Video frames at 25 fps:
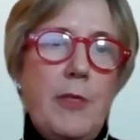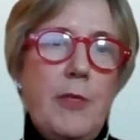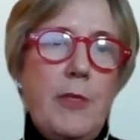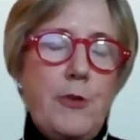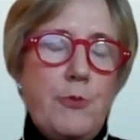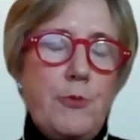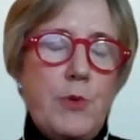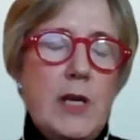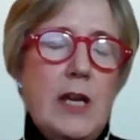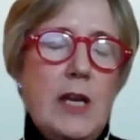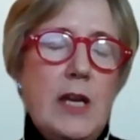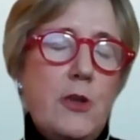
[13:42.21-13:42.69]

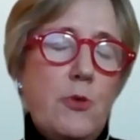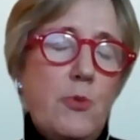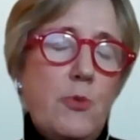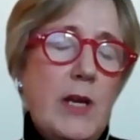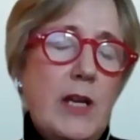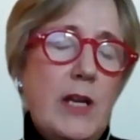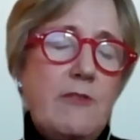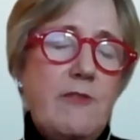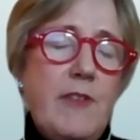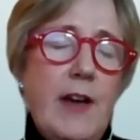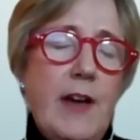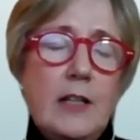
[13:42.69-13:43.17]
we had
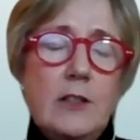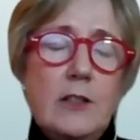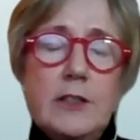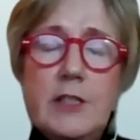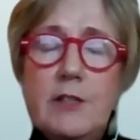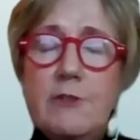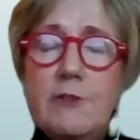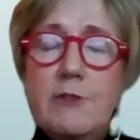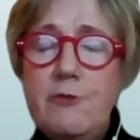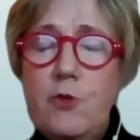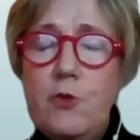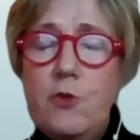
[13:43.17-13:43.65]
a faculty
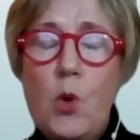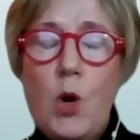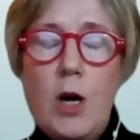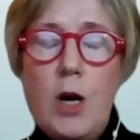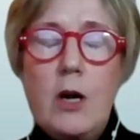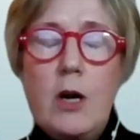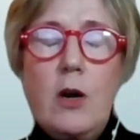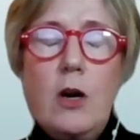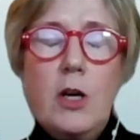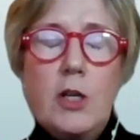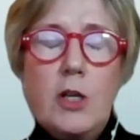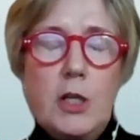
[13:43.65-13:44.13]
of
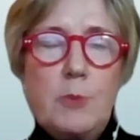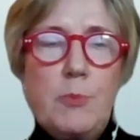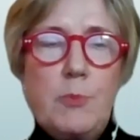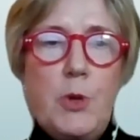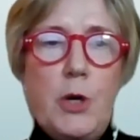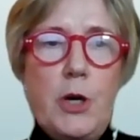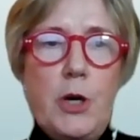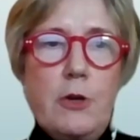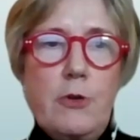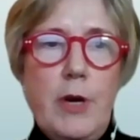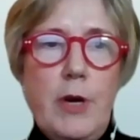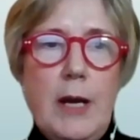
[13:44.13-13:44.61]
4 on our
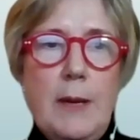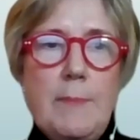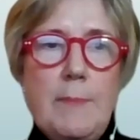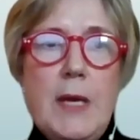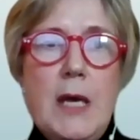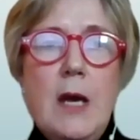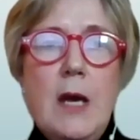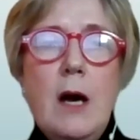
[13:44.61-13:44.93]
program,